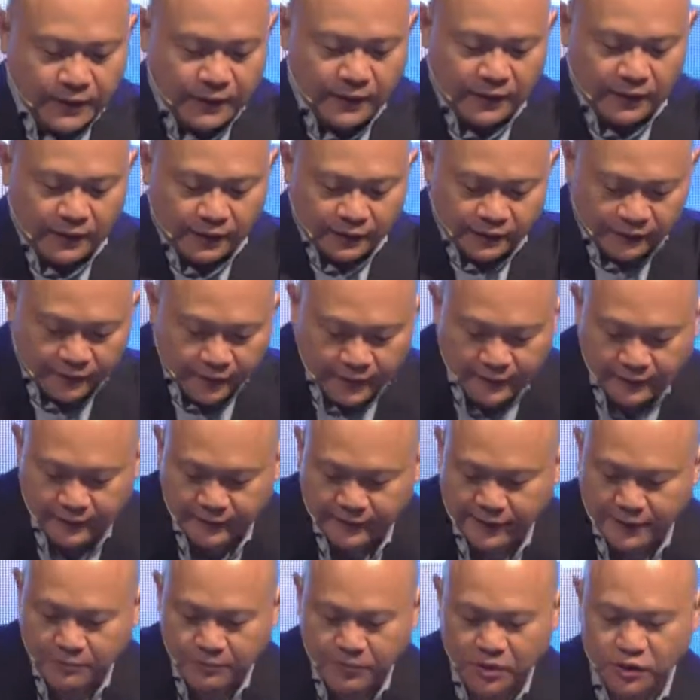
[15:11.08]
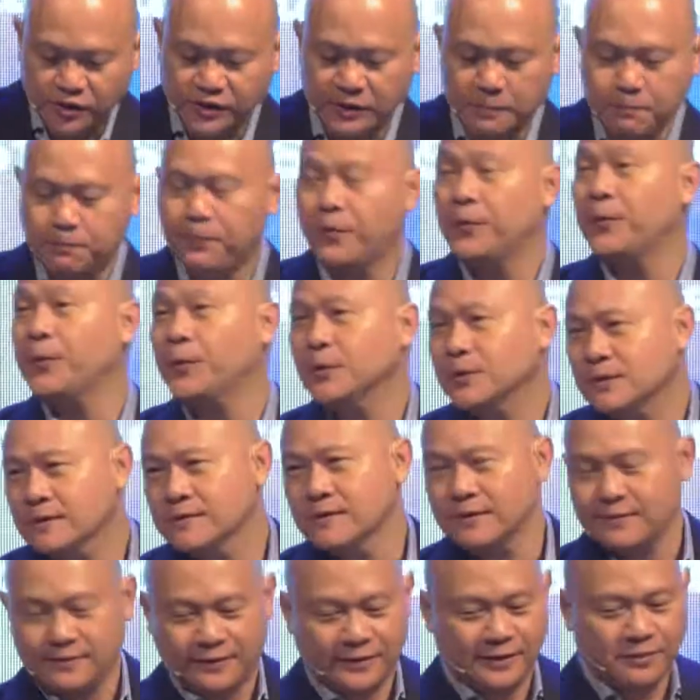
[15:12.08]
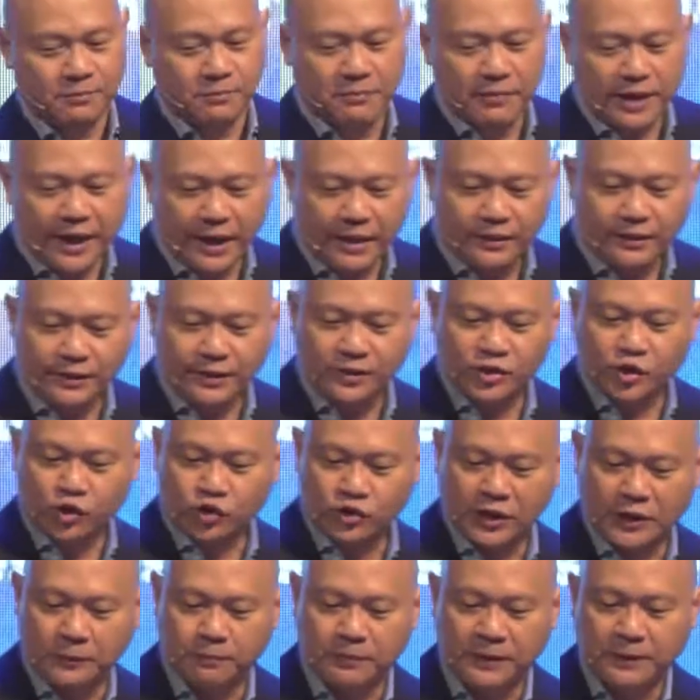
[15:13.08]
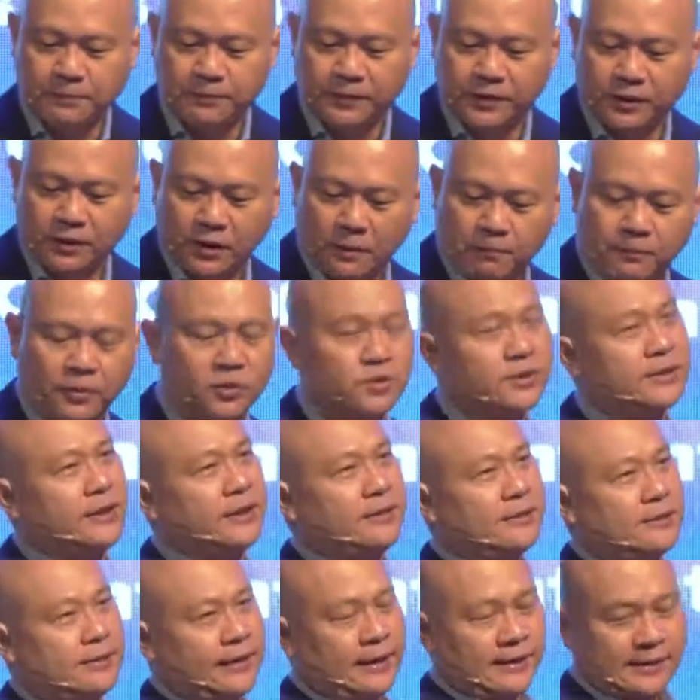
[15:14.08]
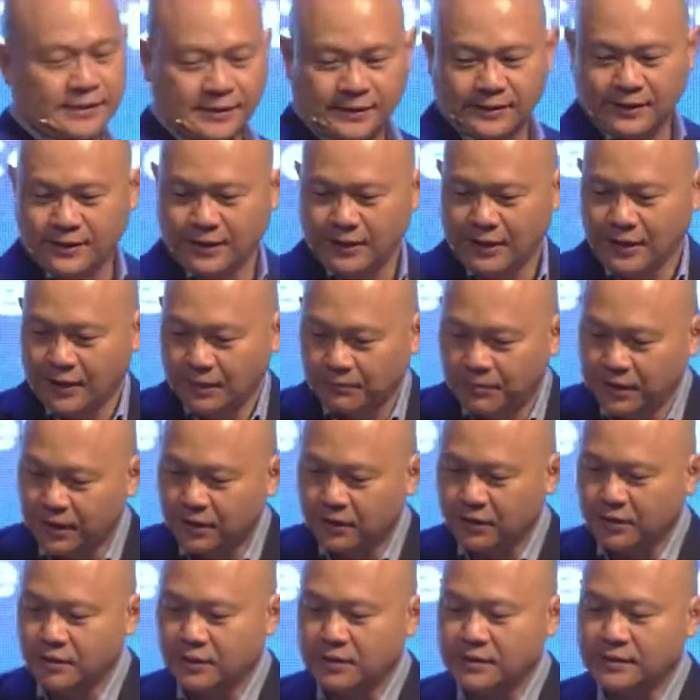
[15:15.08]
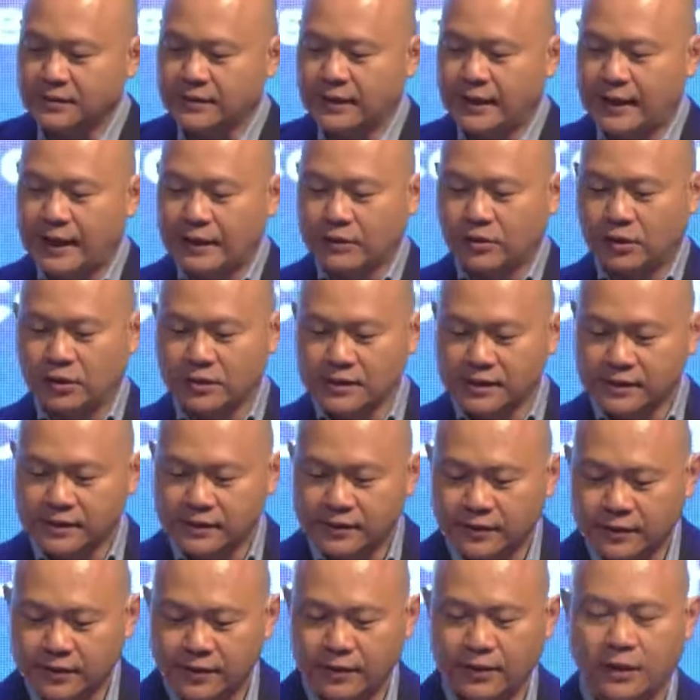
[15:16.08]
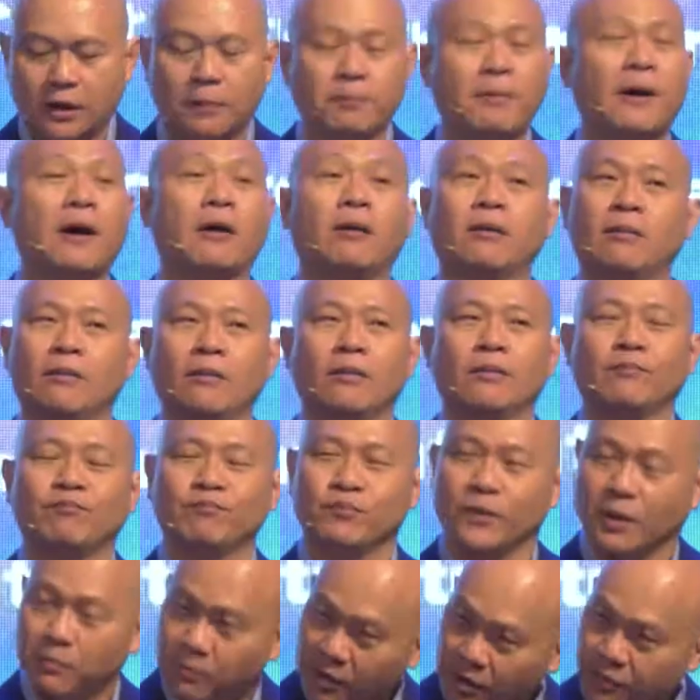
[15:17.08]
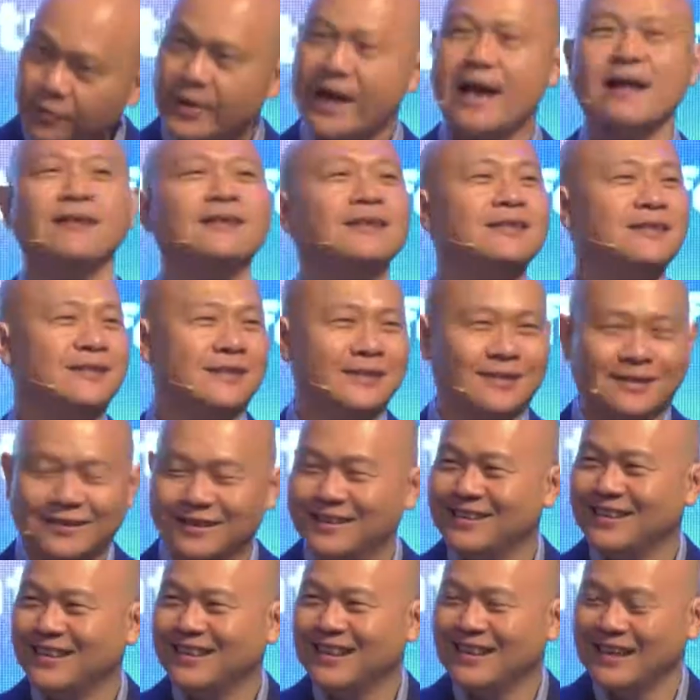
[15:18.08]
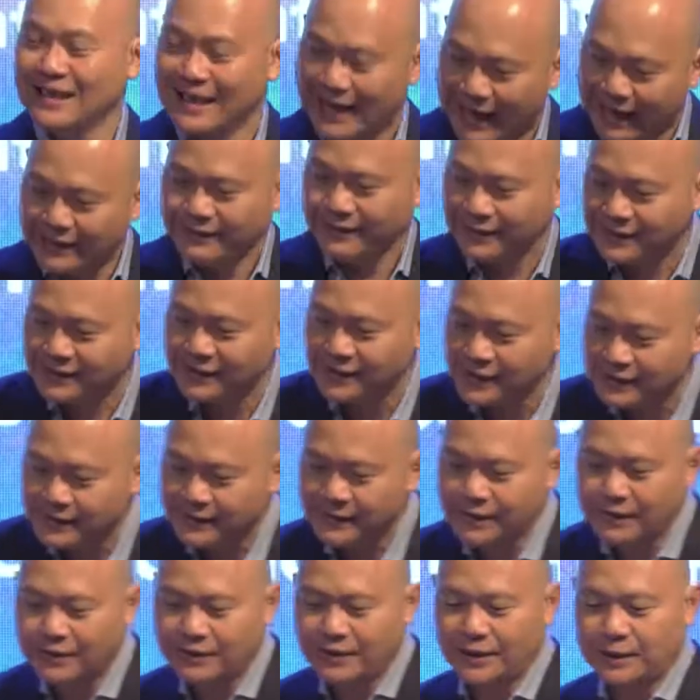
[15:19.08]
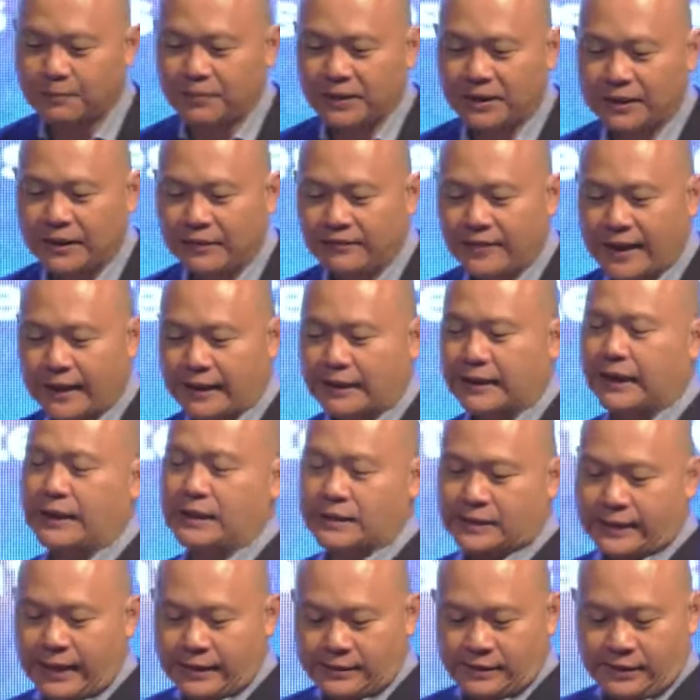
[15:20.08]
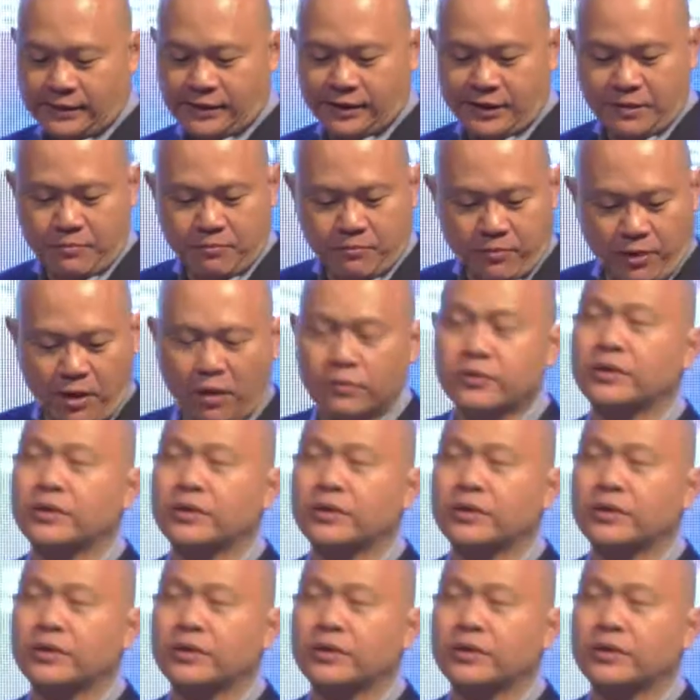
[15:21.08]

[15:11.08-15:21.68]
Thirdly, and most importantly, many straight people oppose gay sex because they are concerned about morality. And they sincerely believe that gay sex is immoral